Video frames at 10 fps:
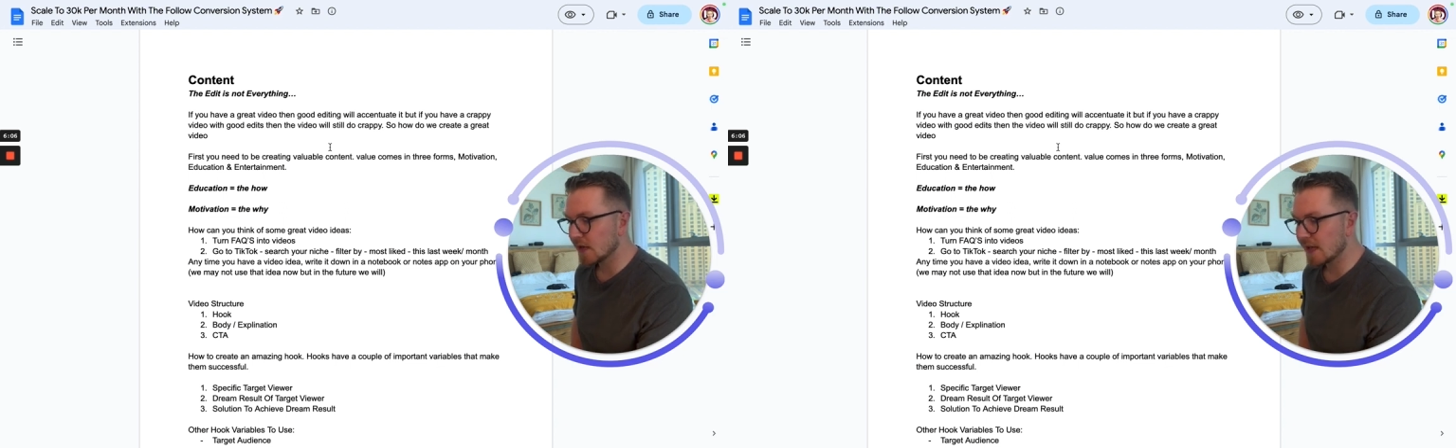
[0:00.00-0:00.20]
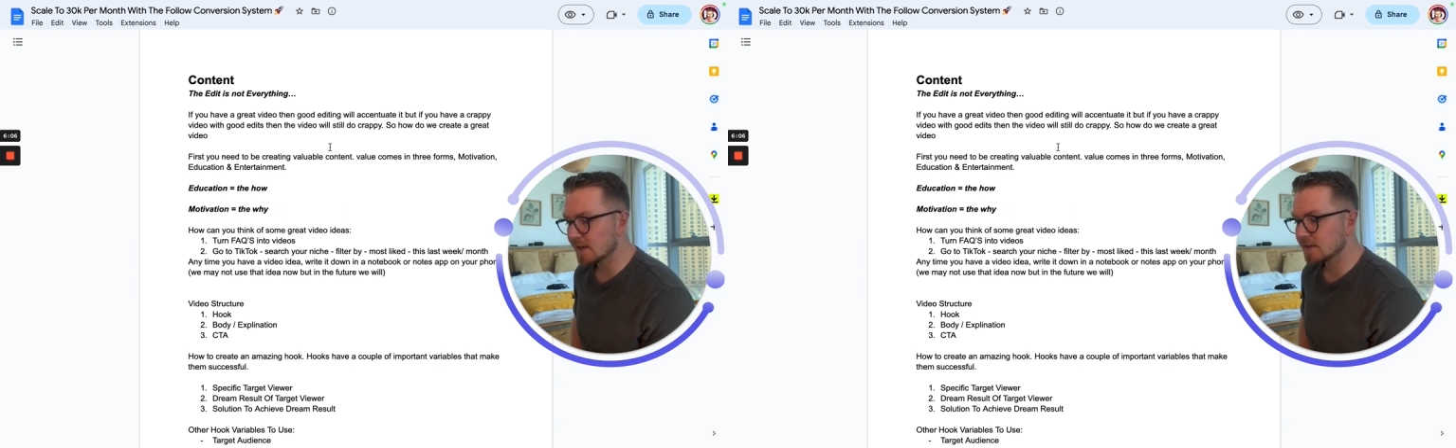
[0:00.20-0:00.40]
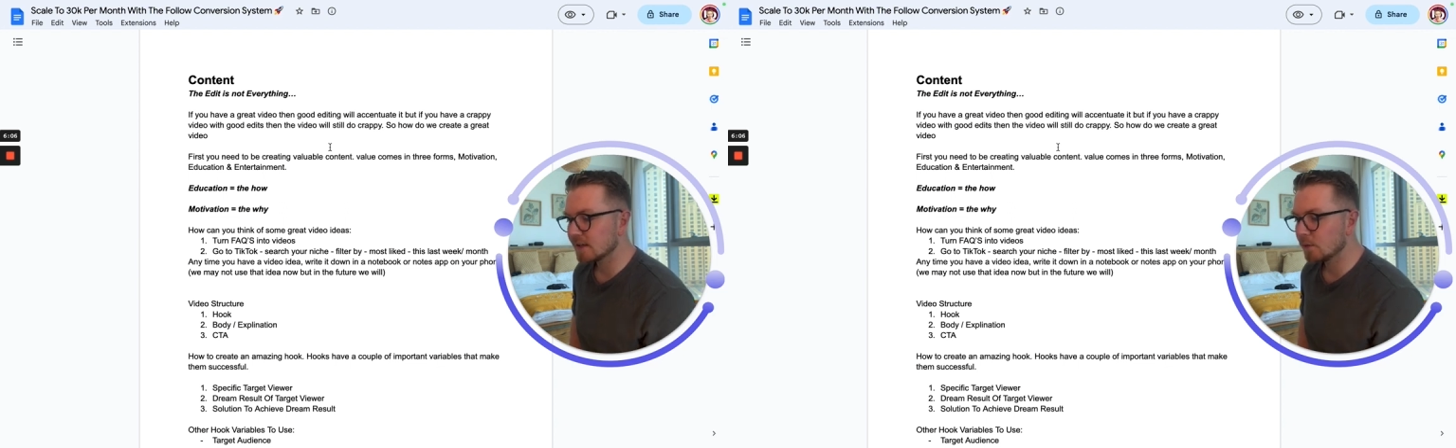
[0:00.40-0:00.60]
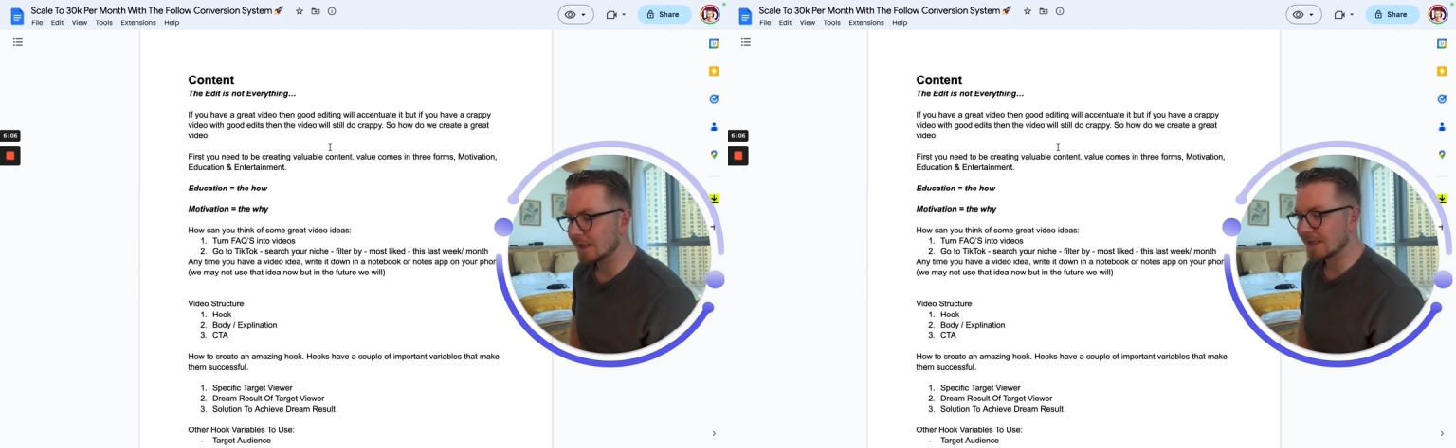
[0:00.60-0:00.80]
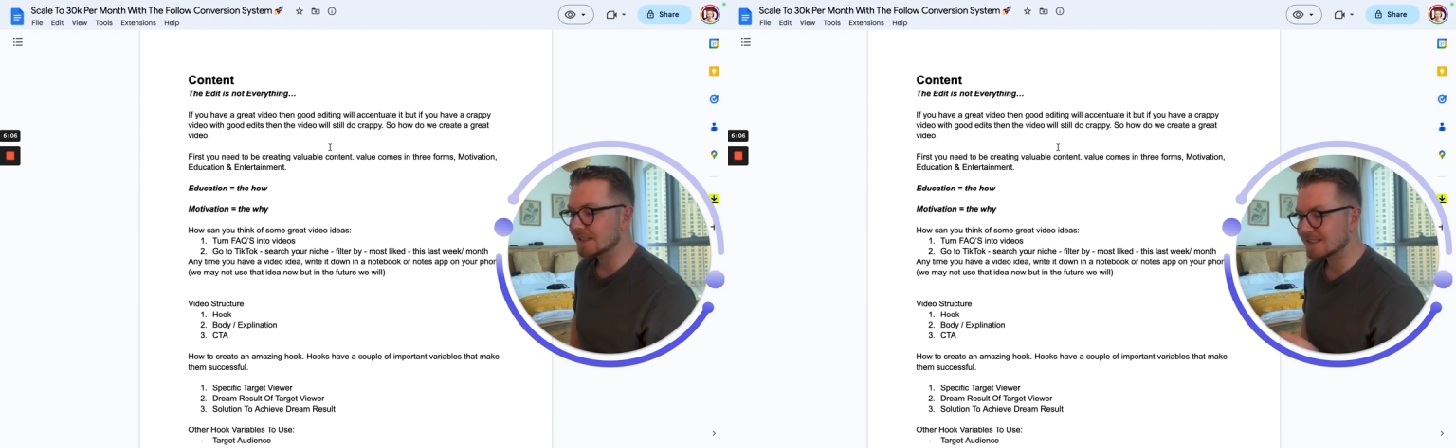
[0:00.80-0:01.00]
editing will
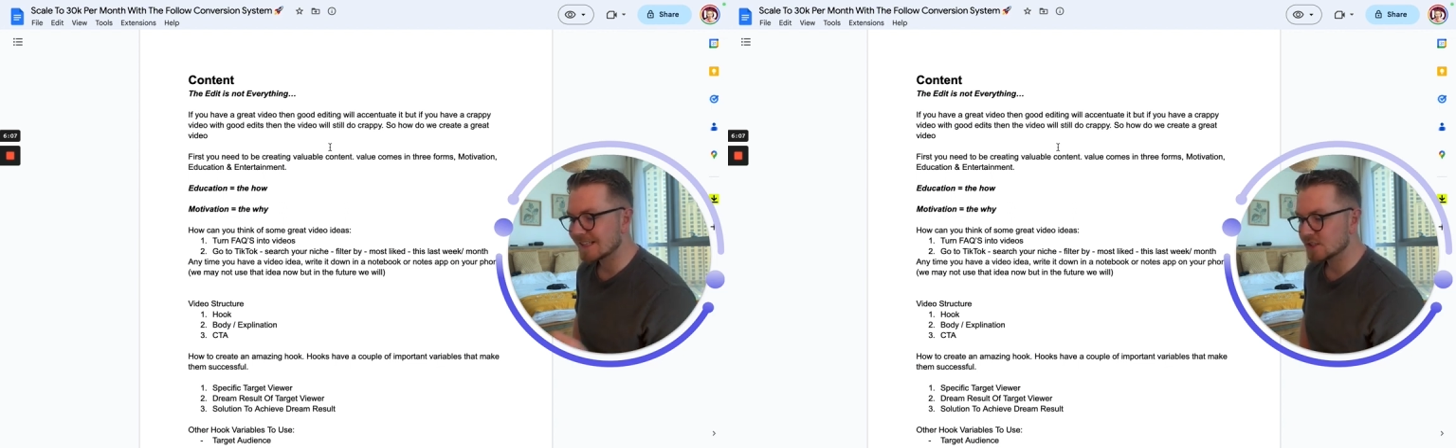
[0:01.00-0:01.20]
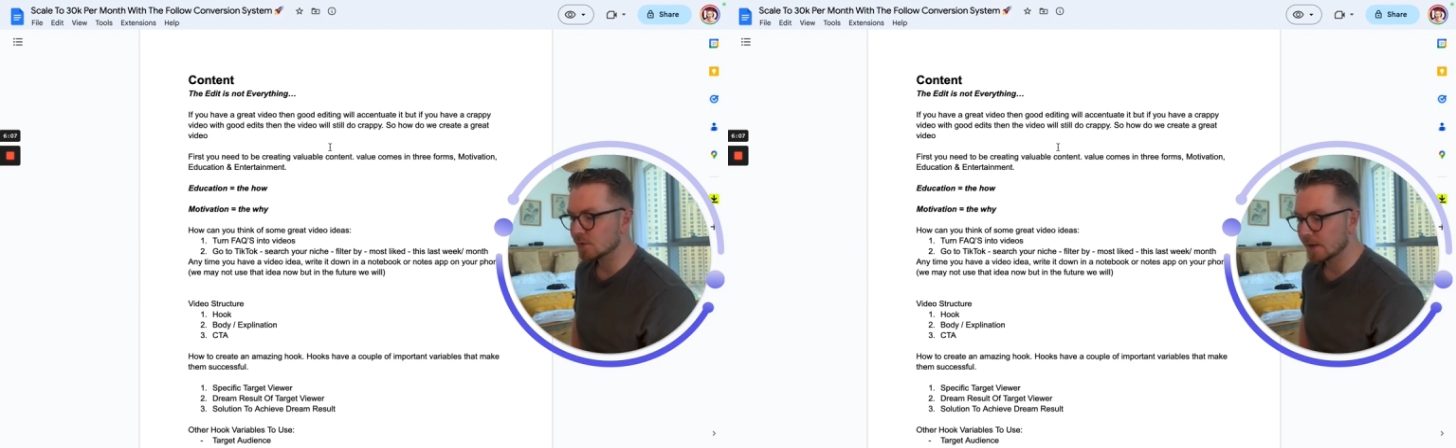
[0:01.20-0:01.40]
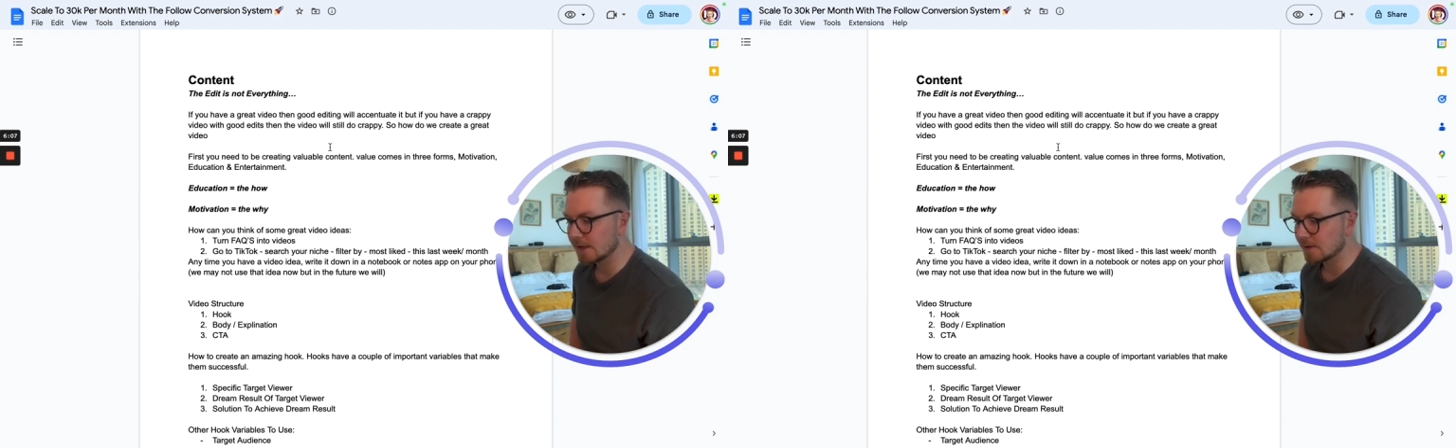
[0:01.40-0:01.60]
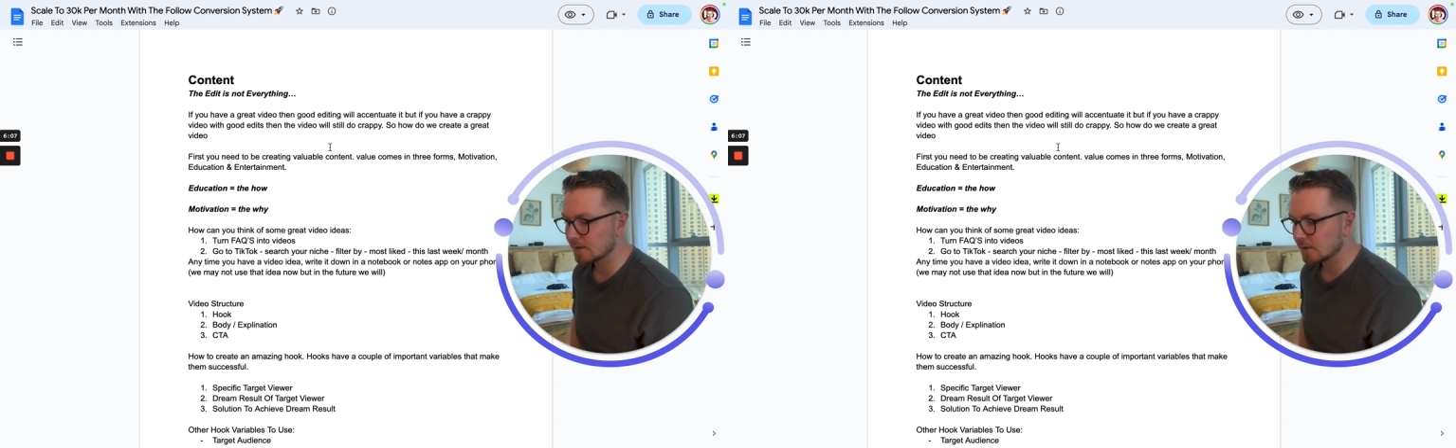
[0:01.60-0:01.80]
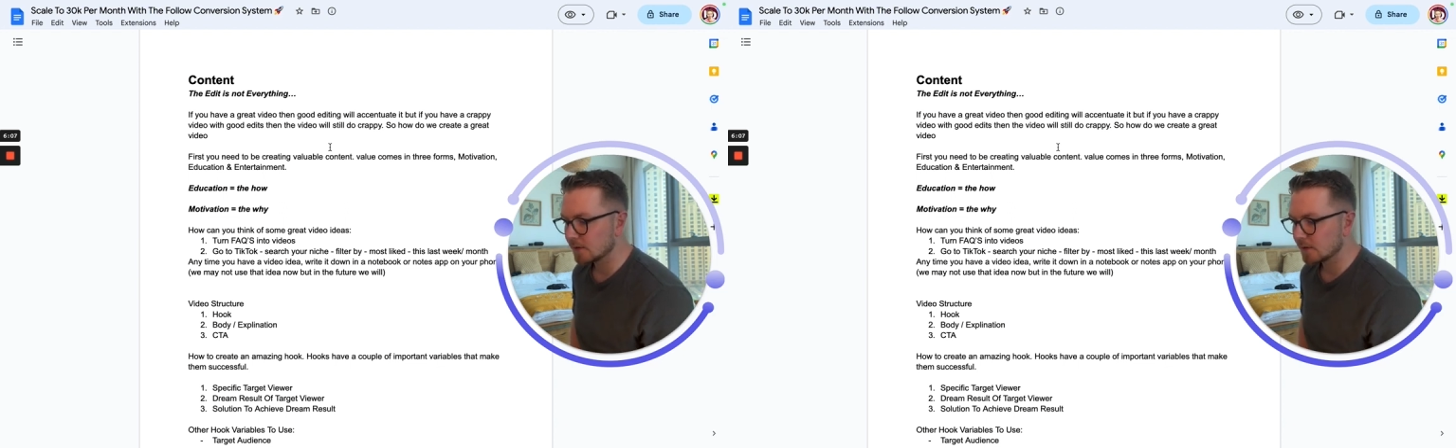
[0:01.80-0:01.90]
accentuate it.